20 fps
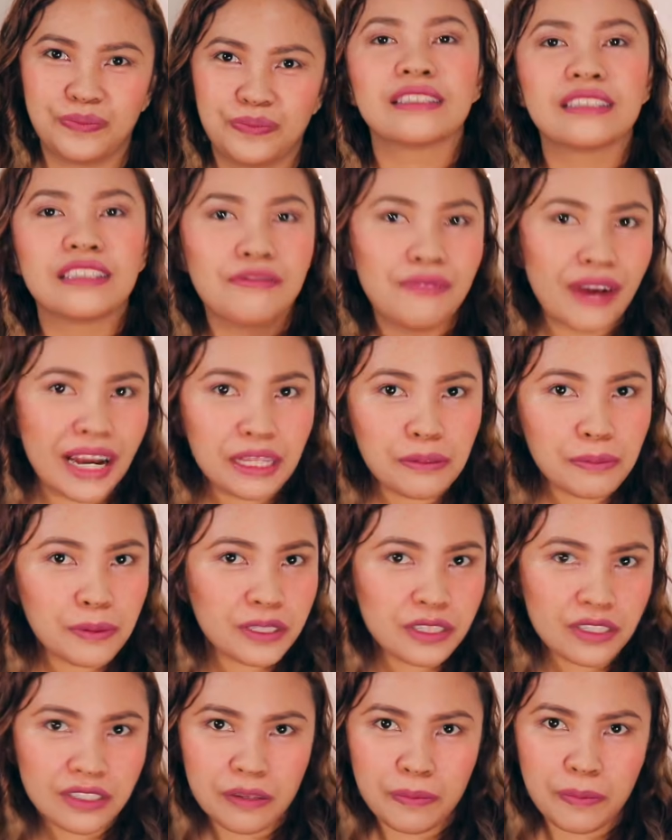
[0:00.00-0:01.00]
Divide the
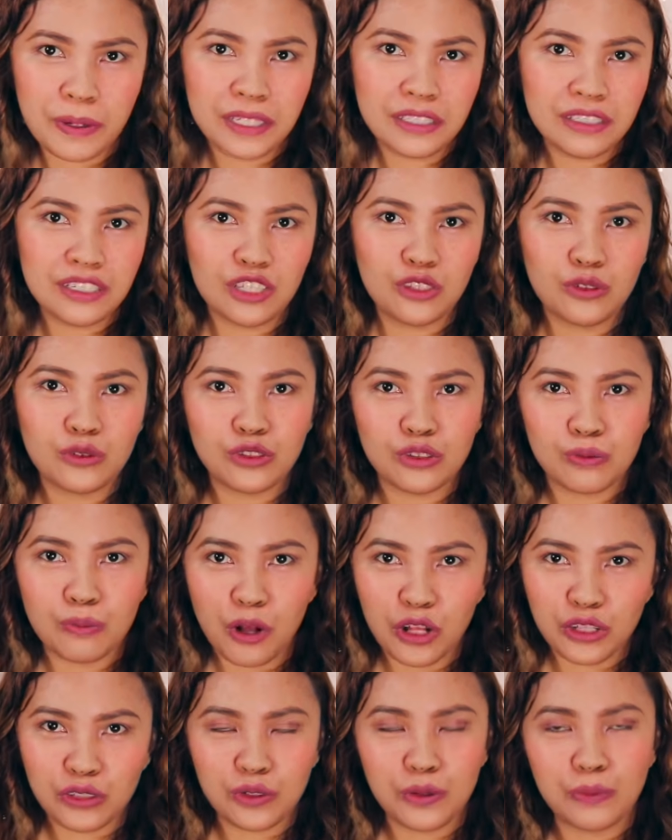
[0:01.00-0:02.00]
participants into
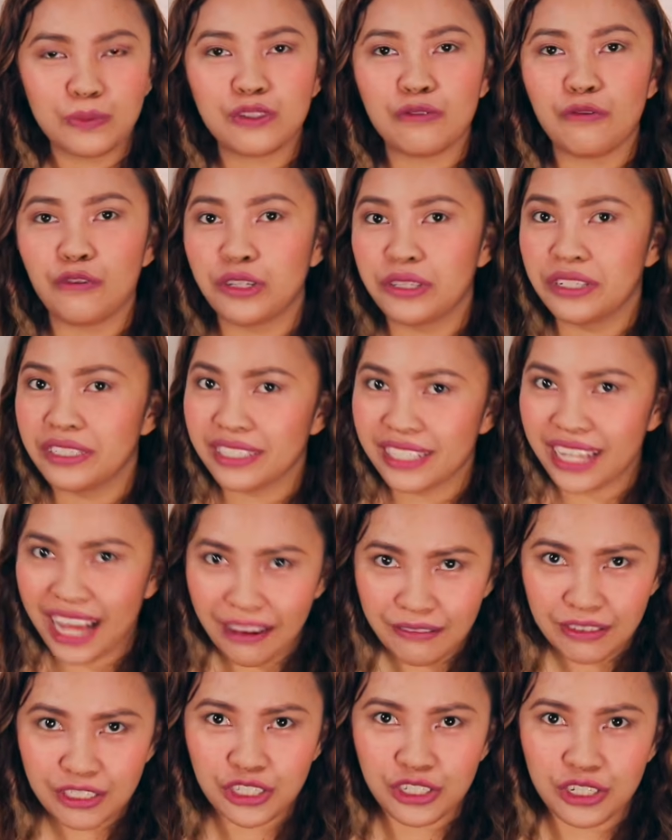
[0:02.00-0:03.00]
small groups for the
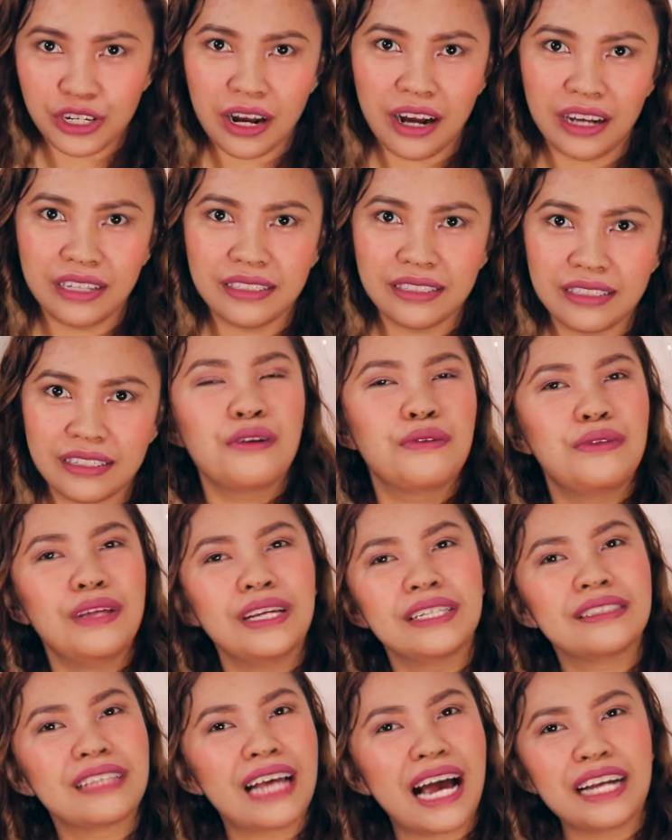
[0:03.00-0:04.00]
scavenger hunt.
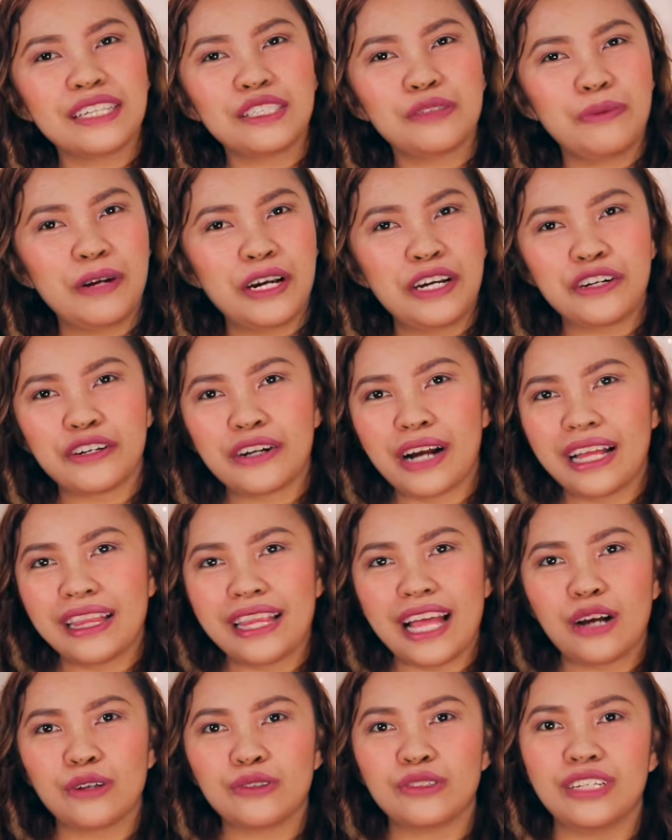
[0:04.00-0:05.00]
This icebreaker
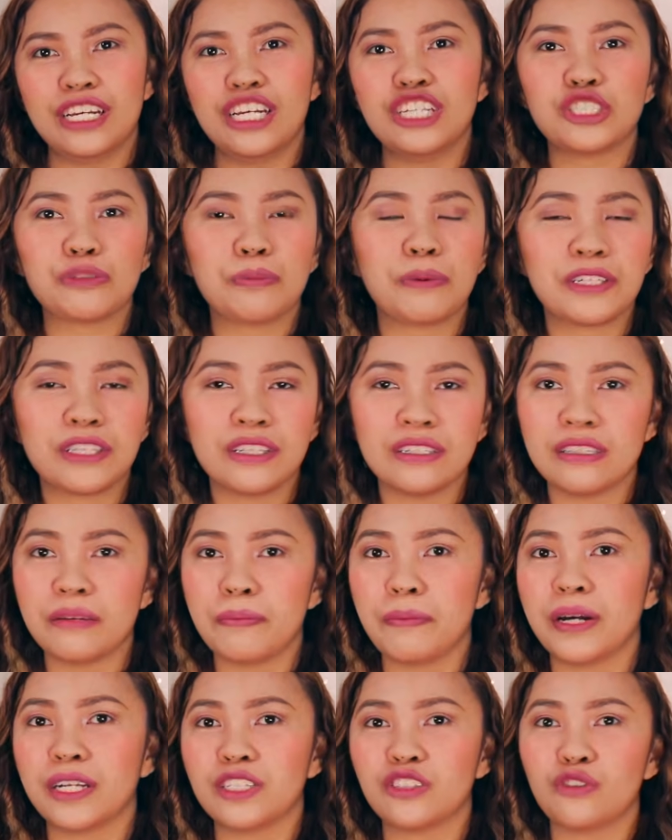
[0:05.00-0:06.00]
allows each
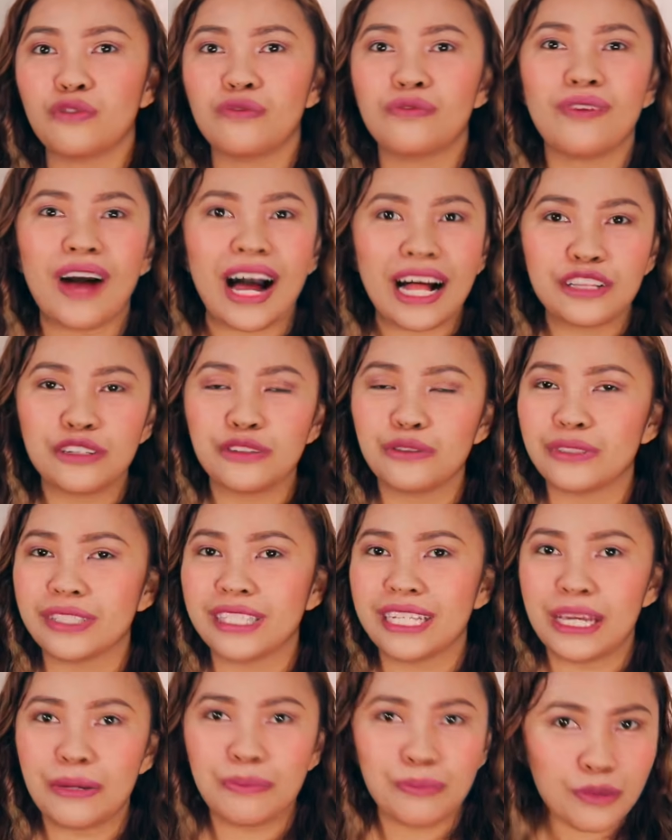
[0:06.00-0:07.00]
participant to value
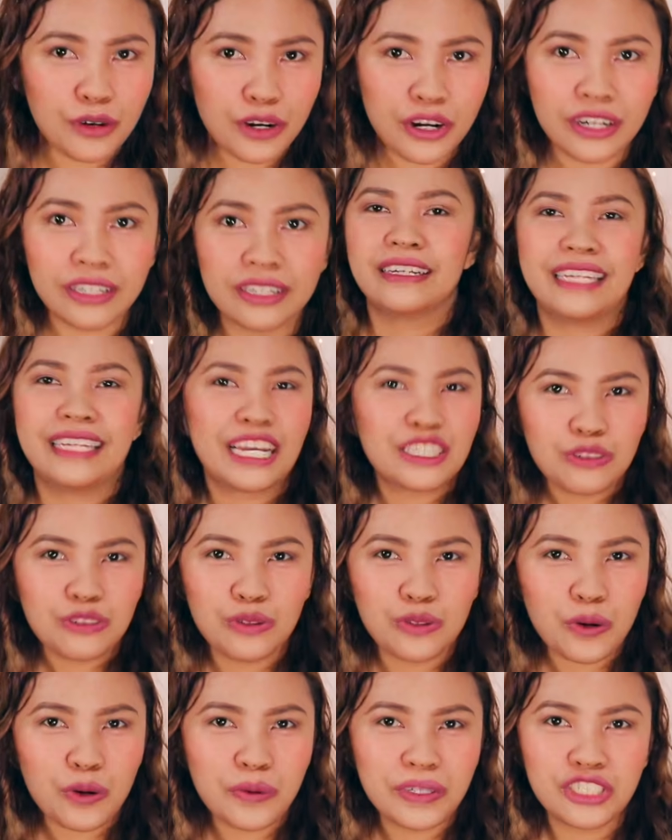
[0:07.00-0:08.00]
teamwork, get to
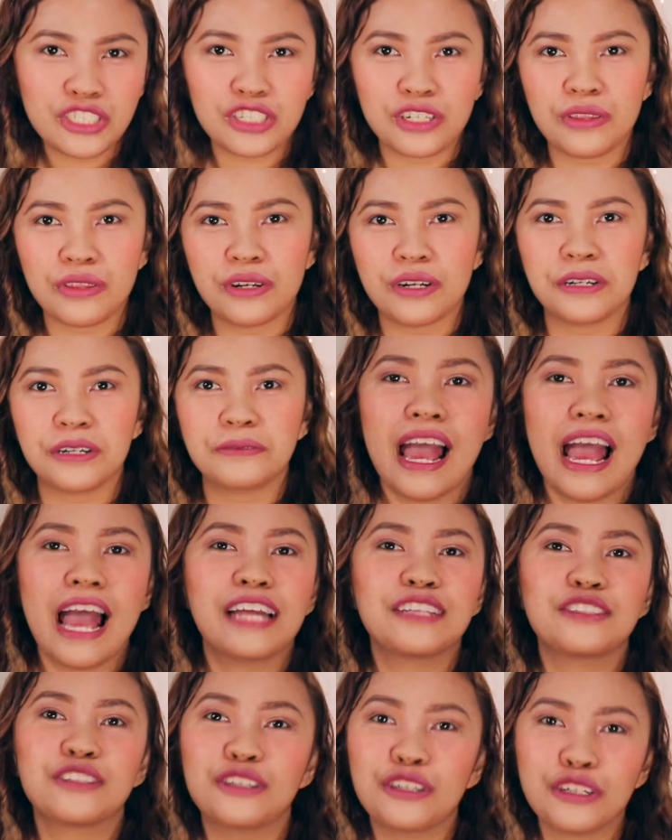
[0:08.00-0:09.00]
know each other,
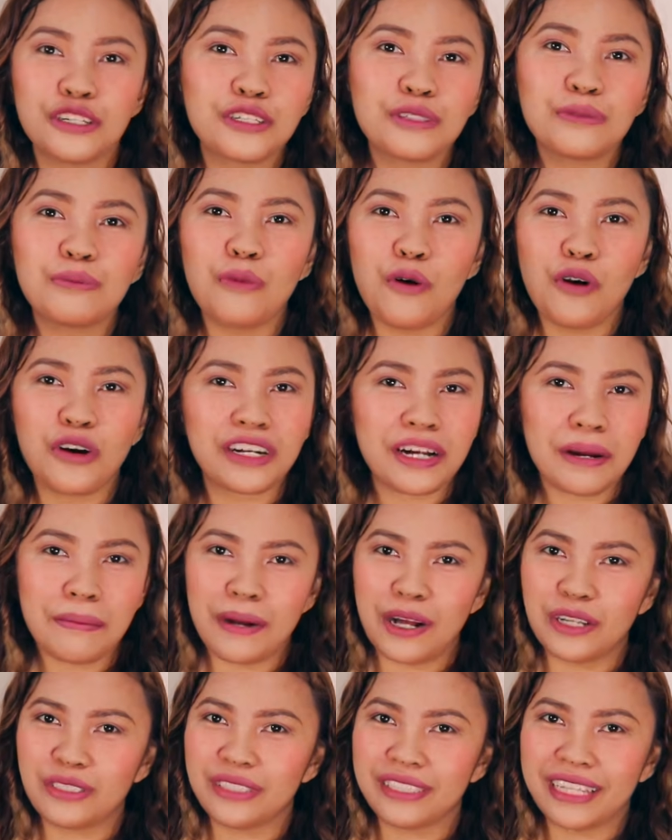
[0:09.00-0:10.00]
and learn more
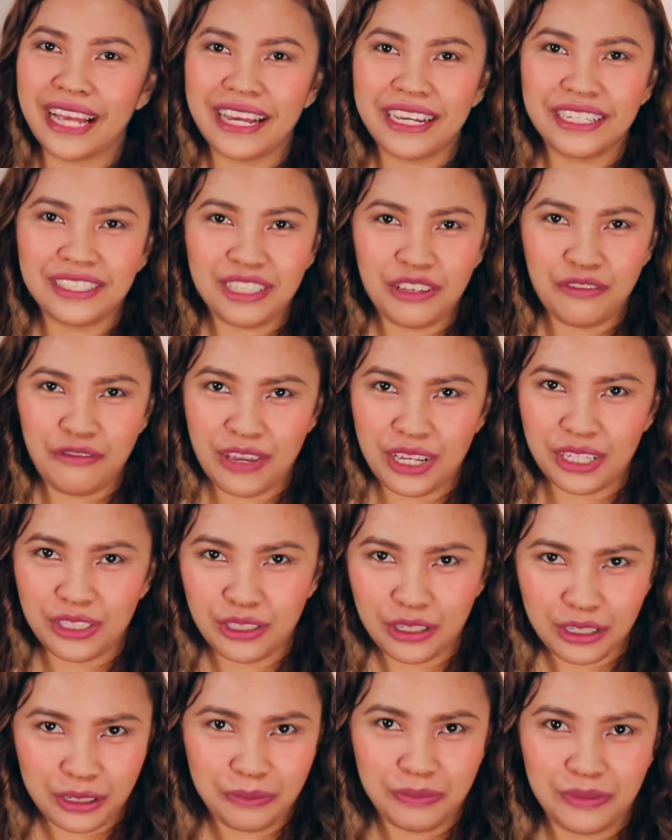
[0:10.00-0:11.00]
about scientific
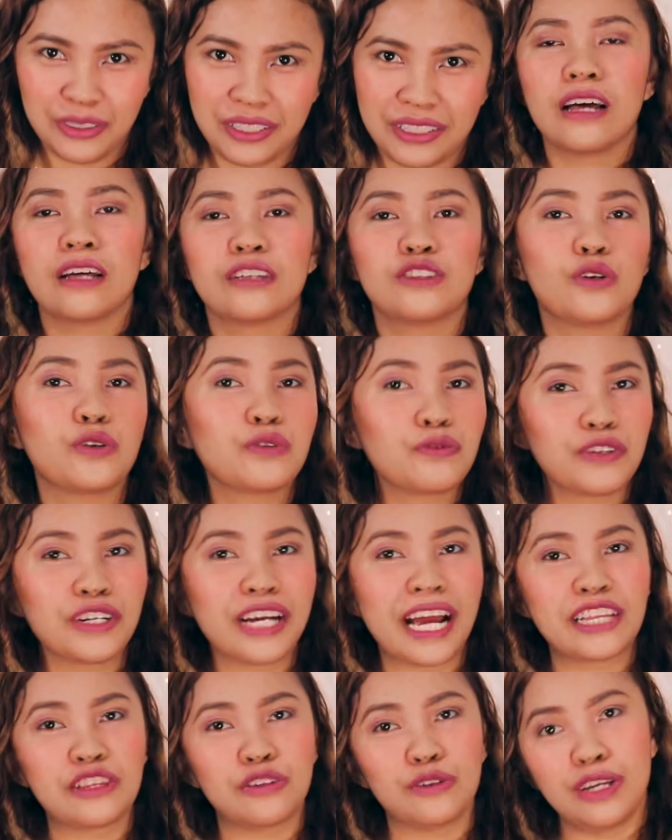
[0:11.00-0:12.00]
terms. Don't
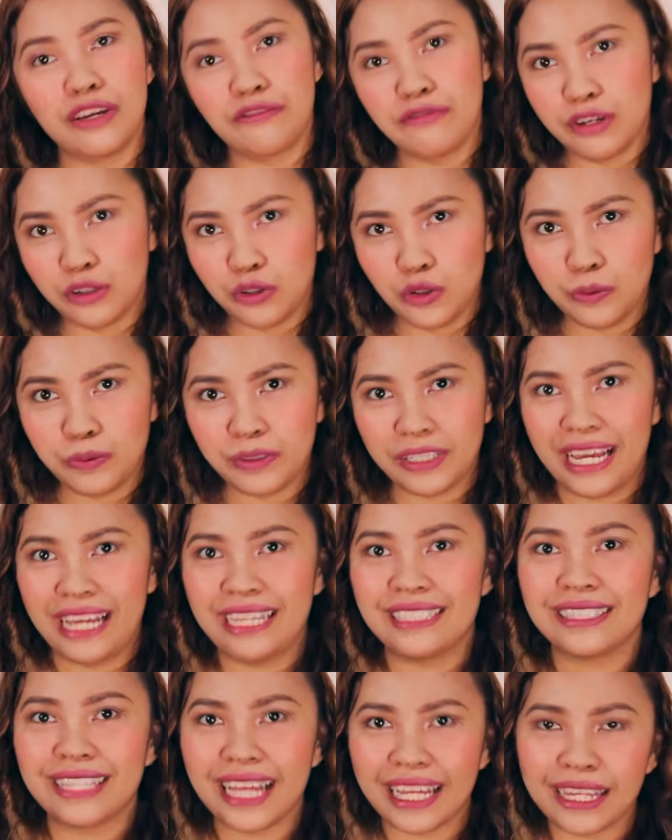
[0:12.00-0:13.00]
forget to give the groups a
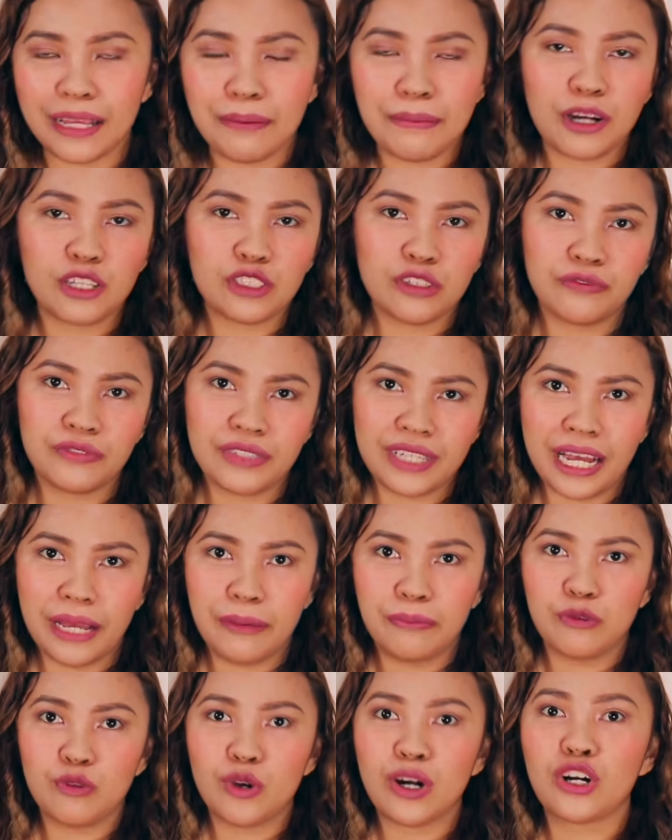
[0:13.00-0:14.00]
set amount of time
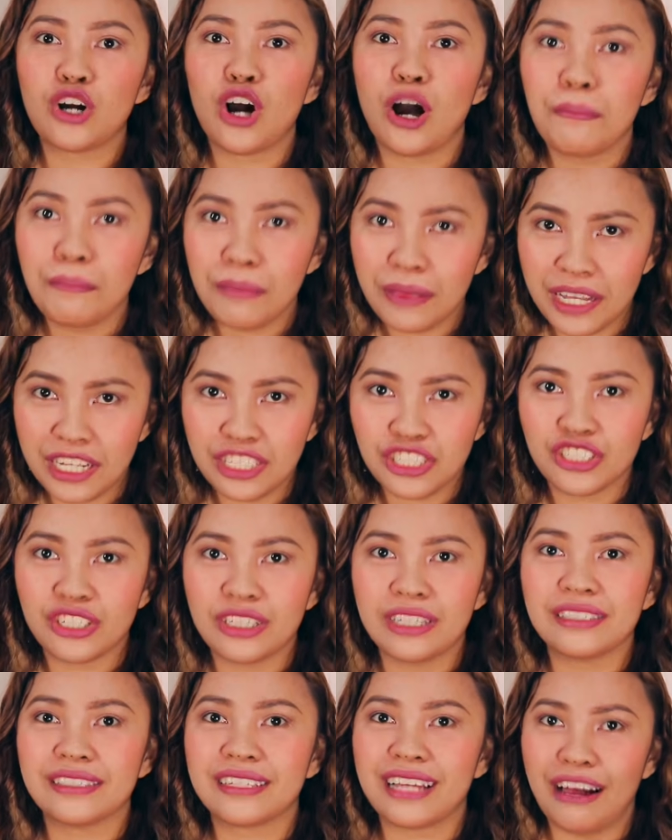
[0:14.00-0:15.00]
to accomplish
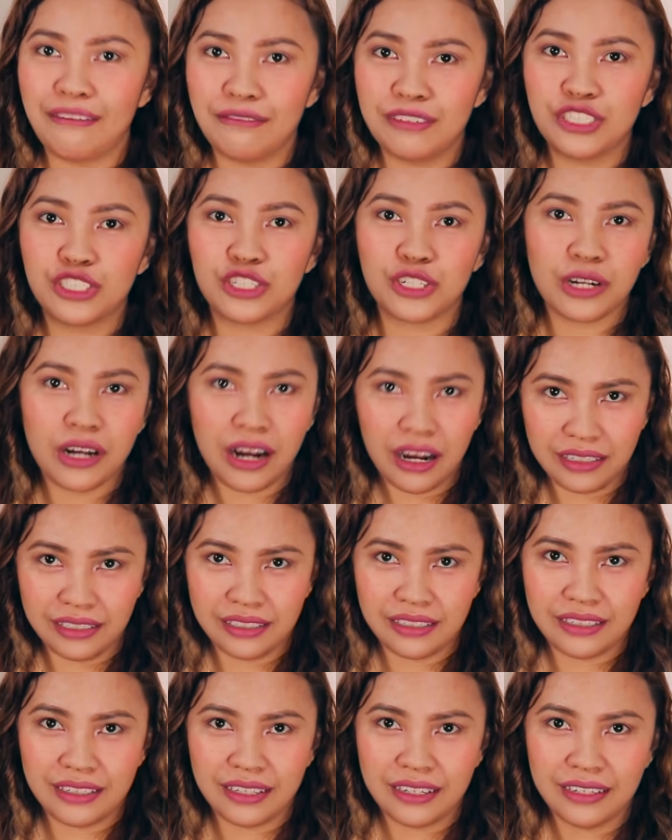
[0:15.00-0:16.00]
the scavenger
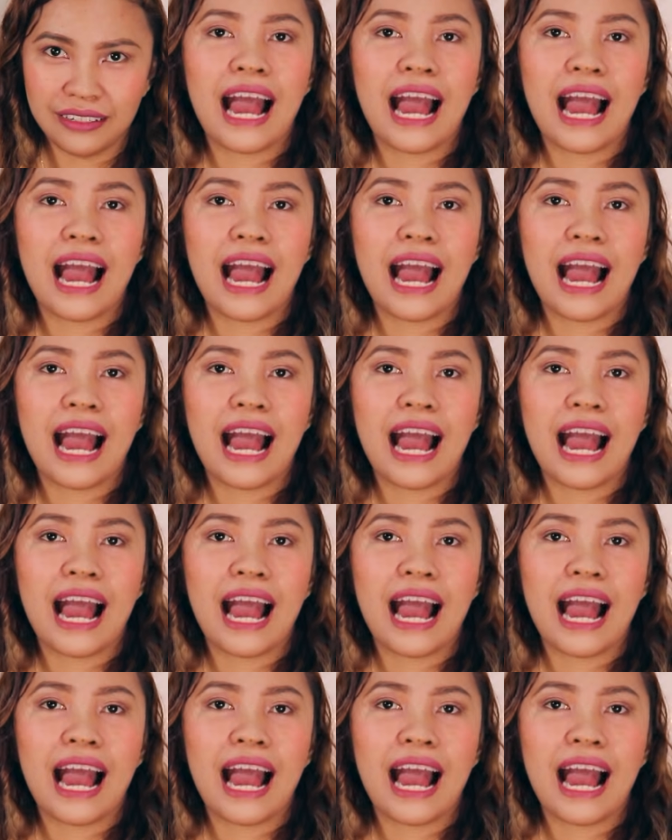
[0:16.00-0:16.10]
hunt.